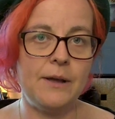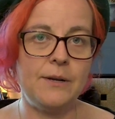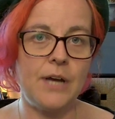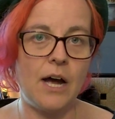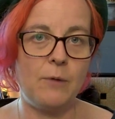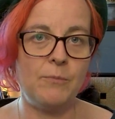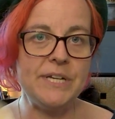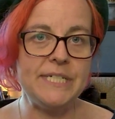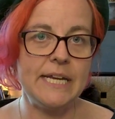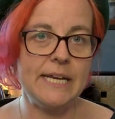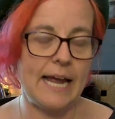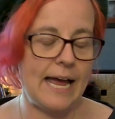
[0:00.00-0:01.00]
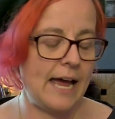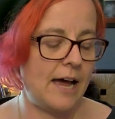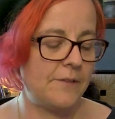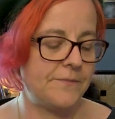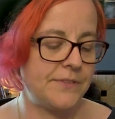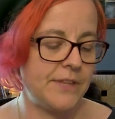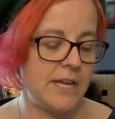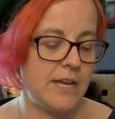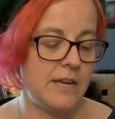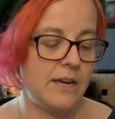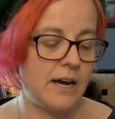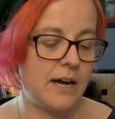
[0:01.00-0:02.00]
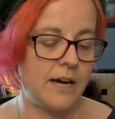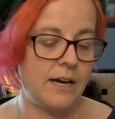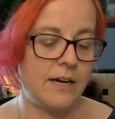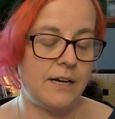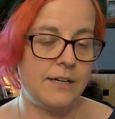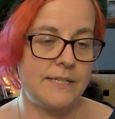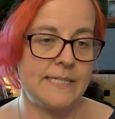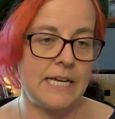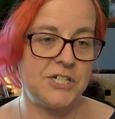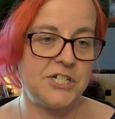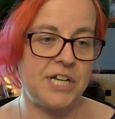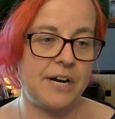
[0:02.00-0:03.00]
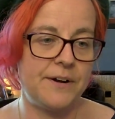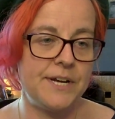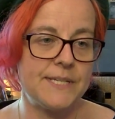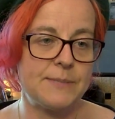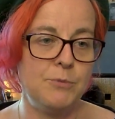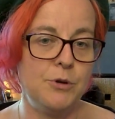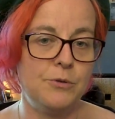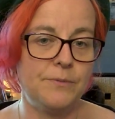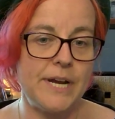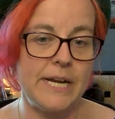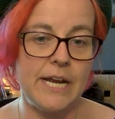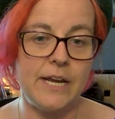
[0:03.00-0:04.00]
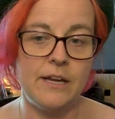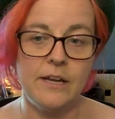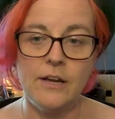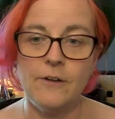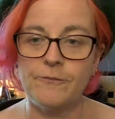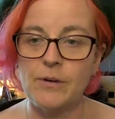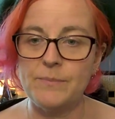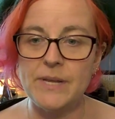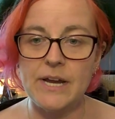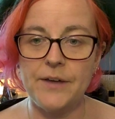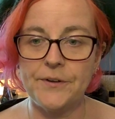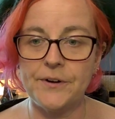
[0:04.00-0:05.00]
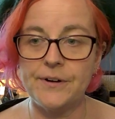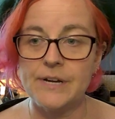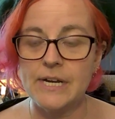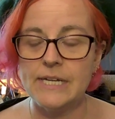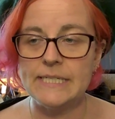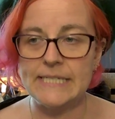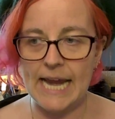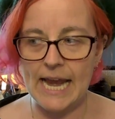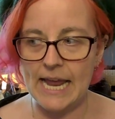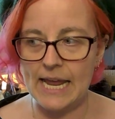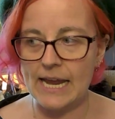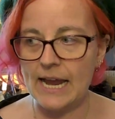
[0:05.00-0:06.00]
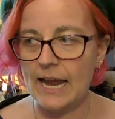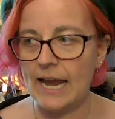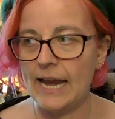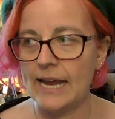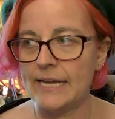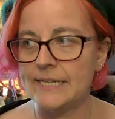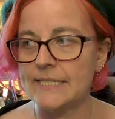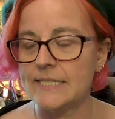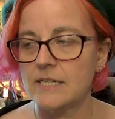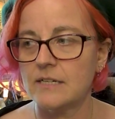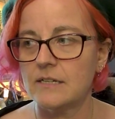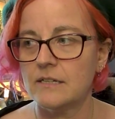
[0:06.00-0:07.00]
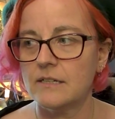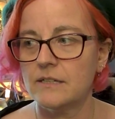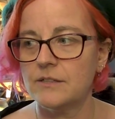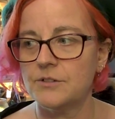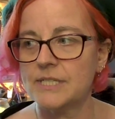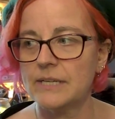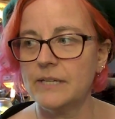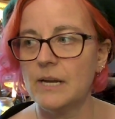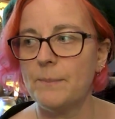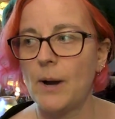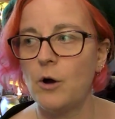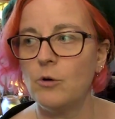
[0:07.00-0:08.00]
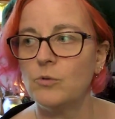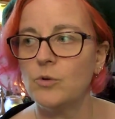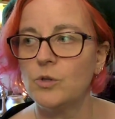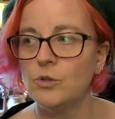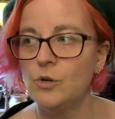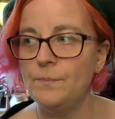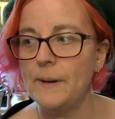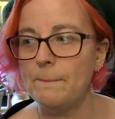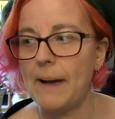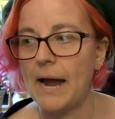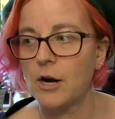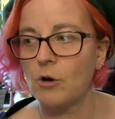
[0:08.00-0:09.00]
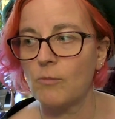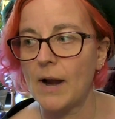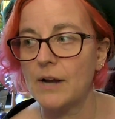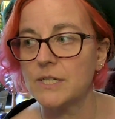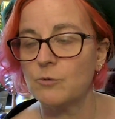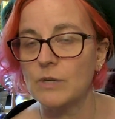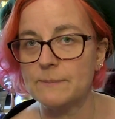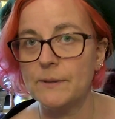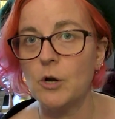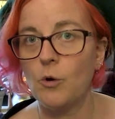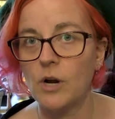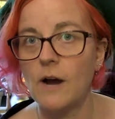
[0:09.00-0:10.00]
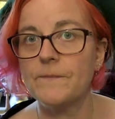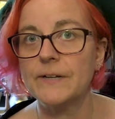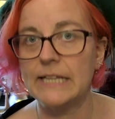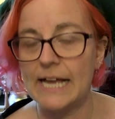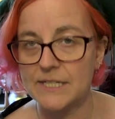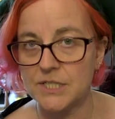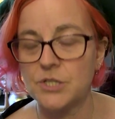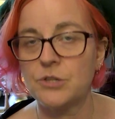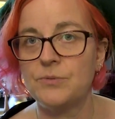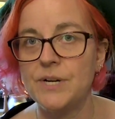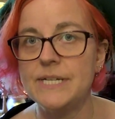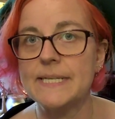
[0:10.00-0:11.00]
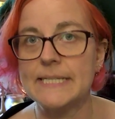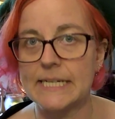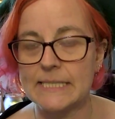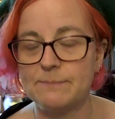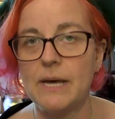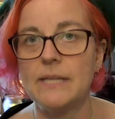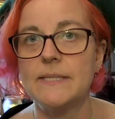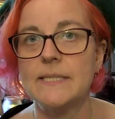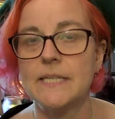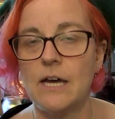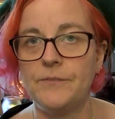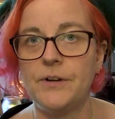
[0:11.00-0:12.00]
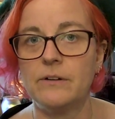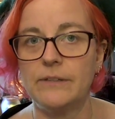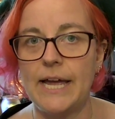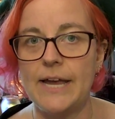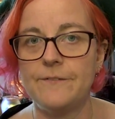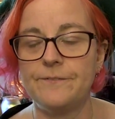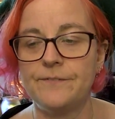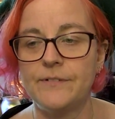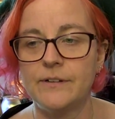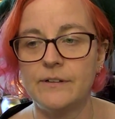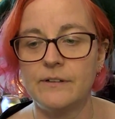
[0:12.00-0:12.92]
And we did have the Sagittarius moon reading from the other day. And there's something about looping back around to what's been going on for the last 3 to 6 months of your life.